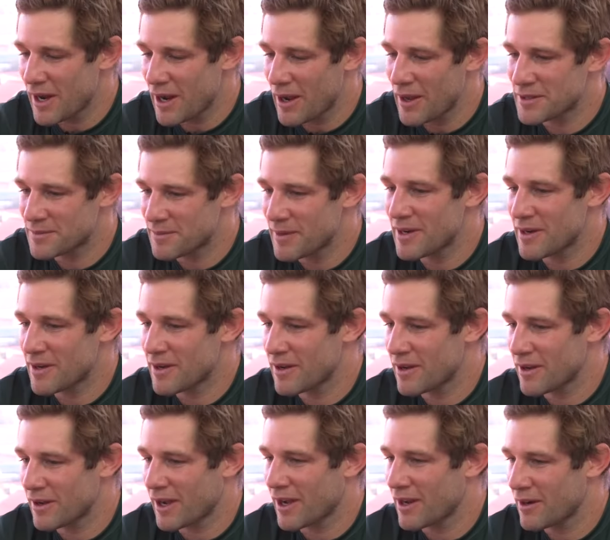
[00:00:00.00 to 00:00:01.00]

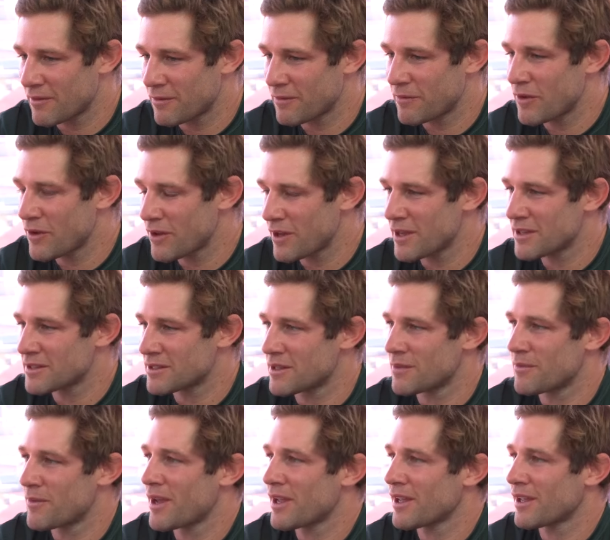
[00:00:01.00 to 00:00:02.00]
a kind of few years in the
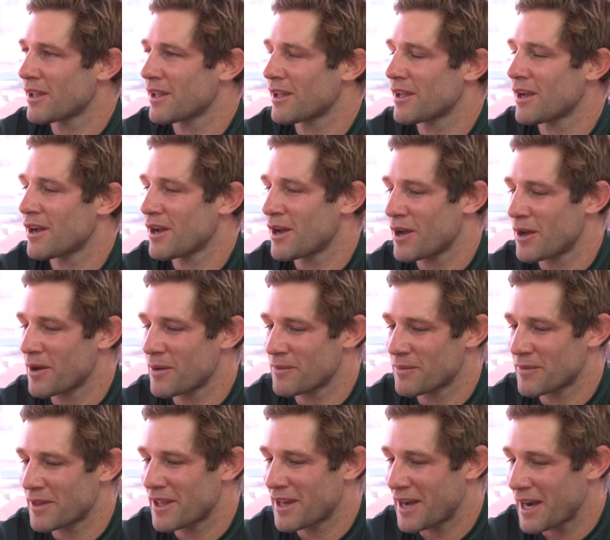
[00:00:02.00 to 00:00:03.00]
making.
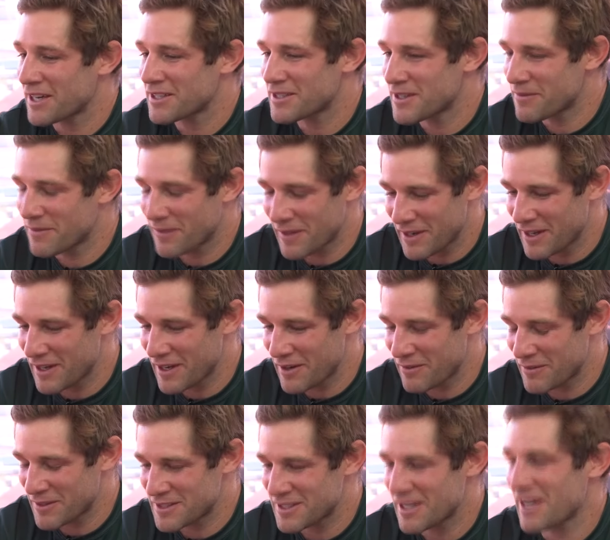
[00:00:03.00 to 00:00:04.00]
It actually, funny
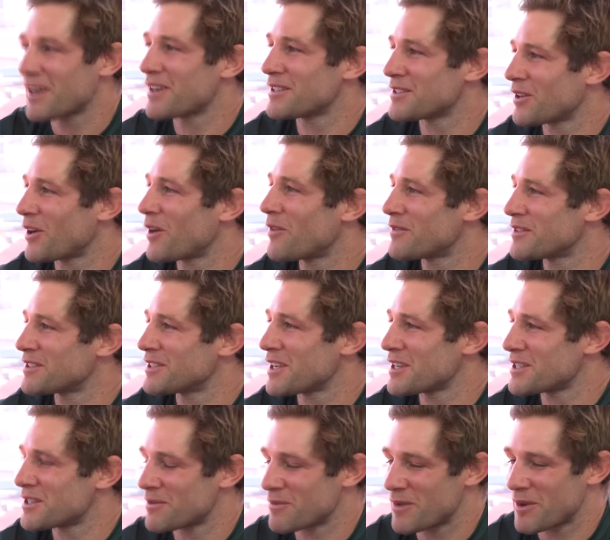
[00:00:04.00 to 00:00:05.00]
enough, it started as a
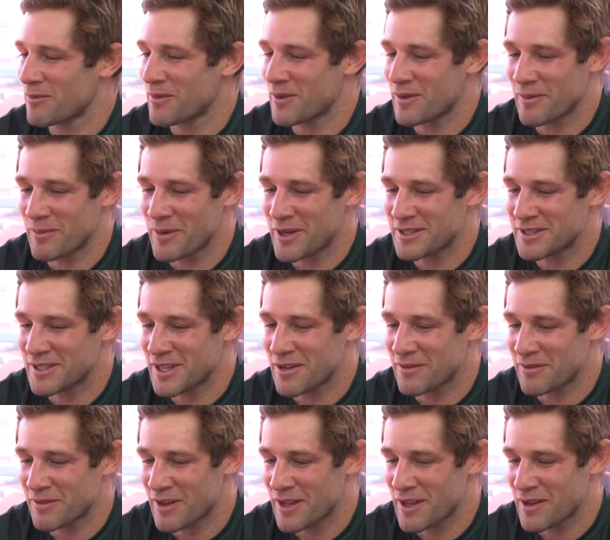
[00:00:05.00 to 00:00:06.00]
conversation when
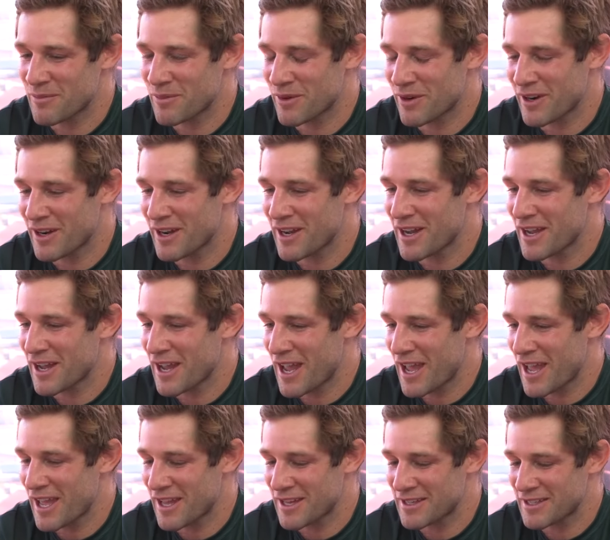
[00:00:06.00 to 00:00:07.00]
myself, Ian Pryor,
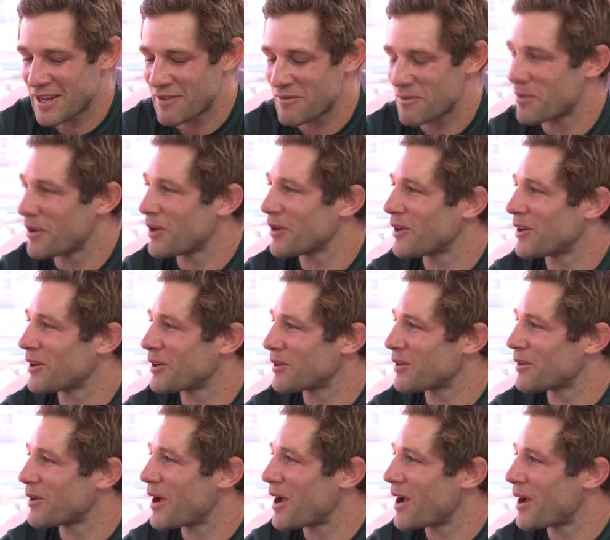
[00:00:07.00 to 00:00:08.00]
and David Pocock
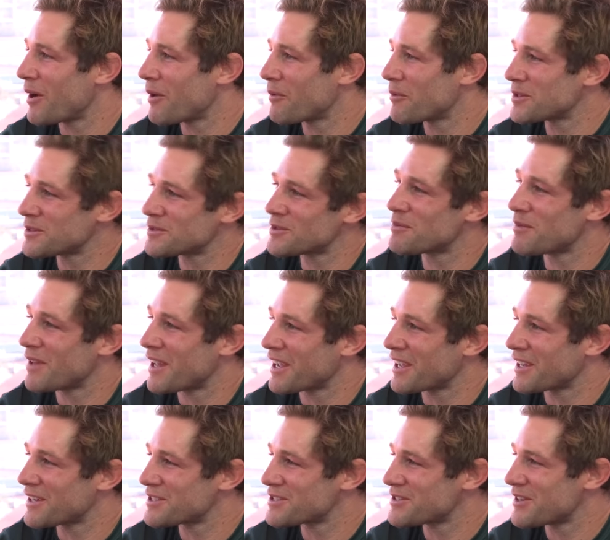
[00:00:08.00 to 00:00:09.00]
were still playing
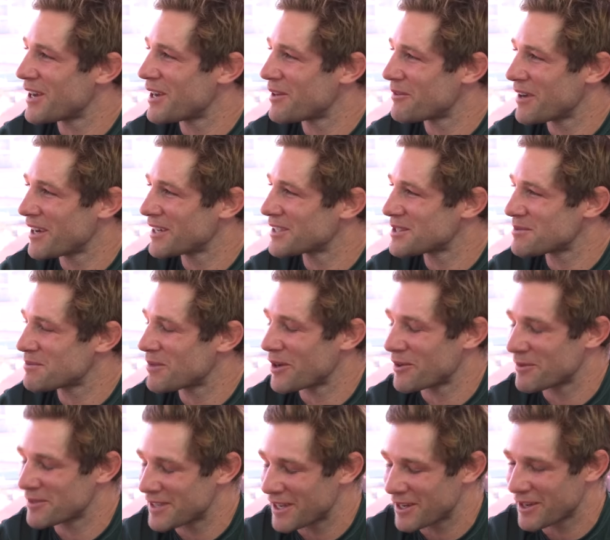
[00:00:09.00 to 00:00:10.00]
in Australia. We actually spoke,
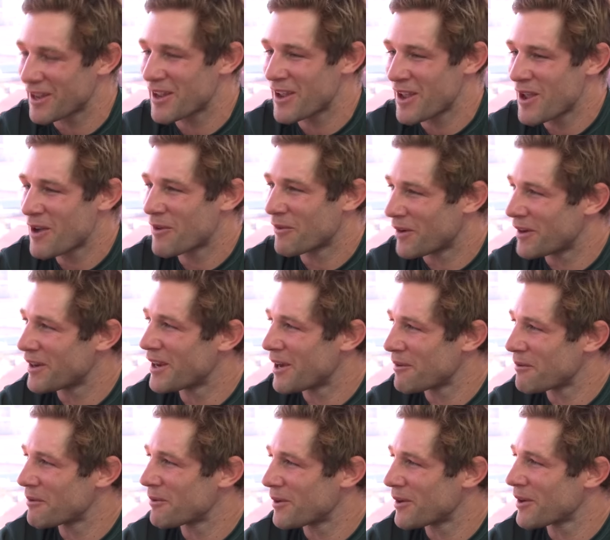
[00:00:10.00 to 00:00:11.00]
it was like, one day
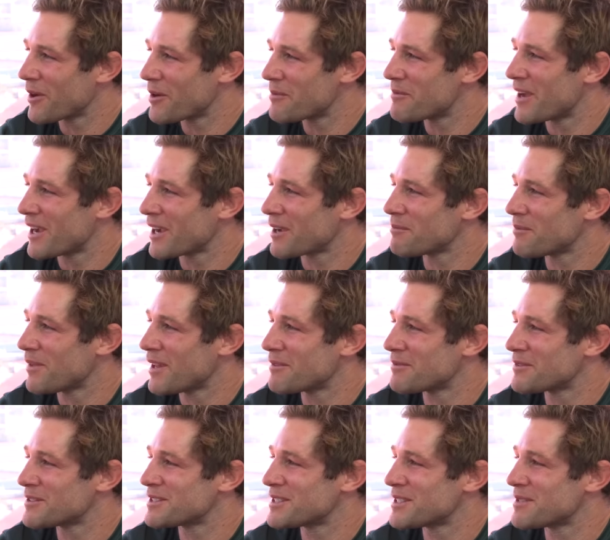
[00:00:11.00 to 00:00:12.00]
we want to go back and play
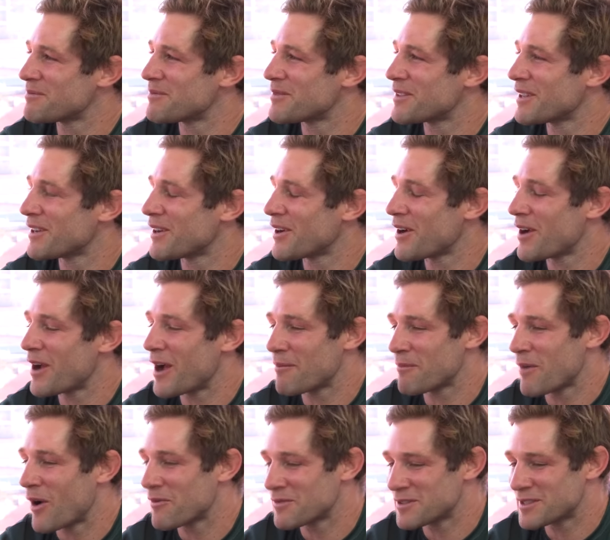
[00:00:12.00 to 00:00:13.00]
for Zim. You
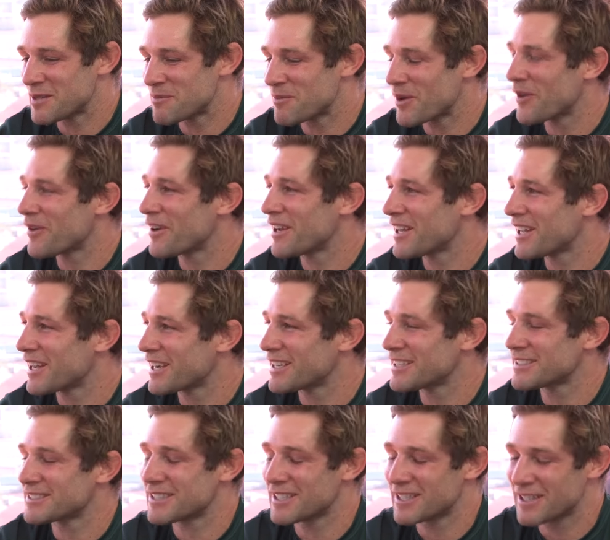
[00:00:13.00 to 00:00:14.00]
know, obviously Poey, like I
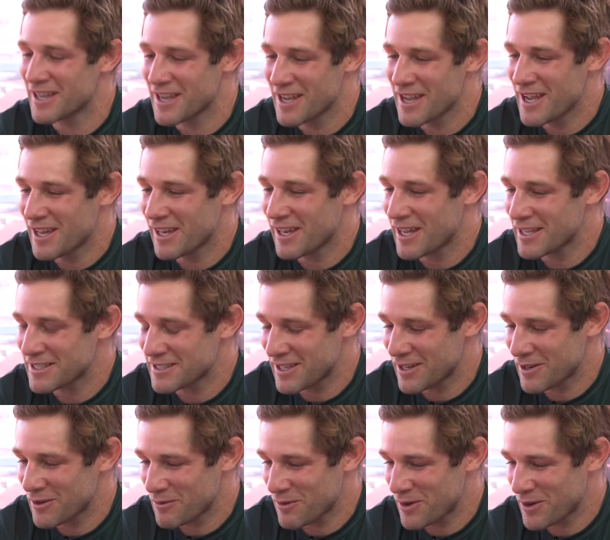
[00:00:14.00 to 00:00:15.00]
said last
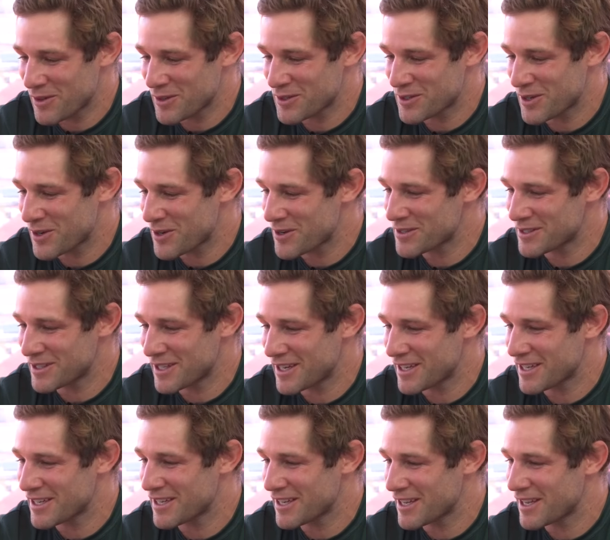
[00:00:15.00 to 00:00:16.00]
night on one of the shows, that
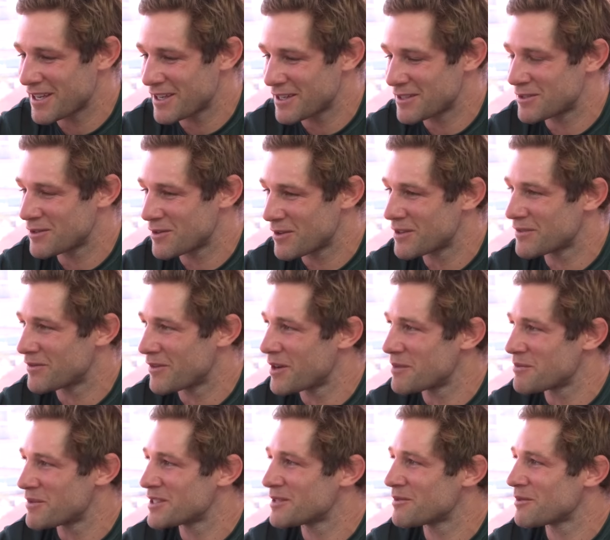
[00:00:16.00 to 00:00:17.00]
he's very
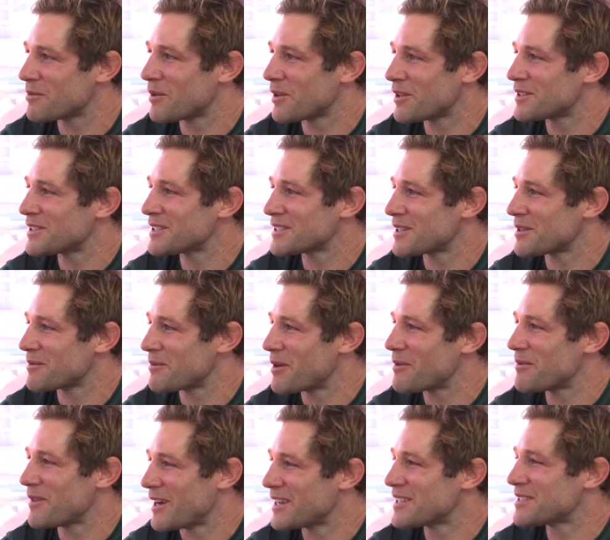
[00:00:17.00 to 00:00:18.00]
busy with politics at the
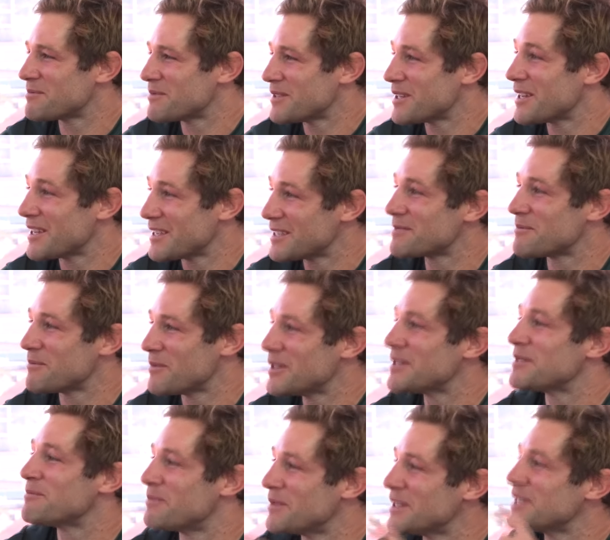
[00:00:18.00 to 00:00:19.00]
moment, and he's a
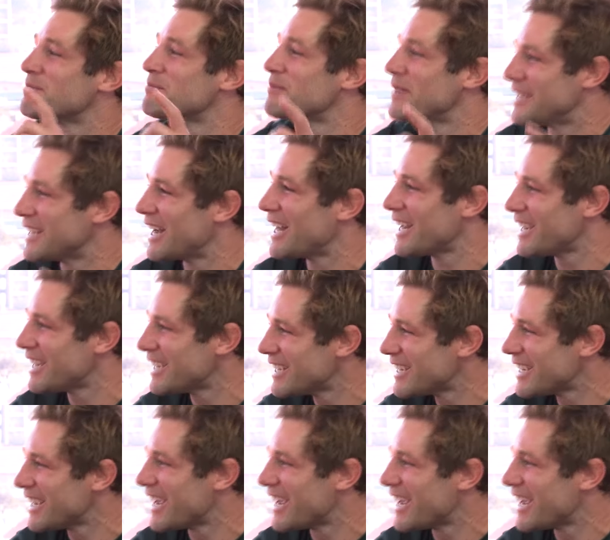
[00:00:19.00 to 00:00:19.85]
bit in the dollar.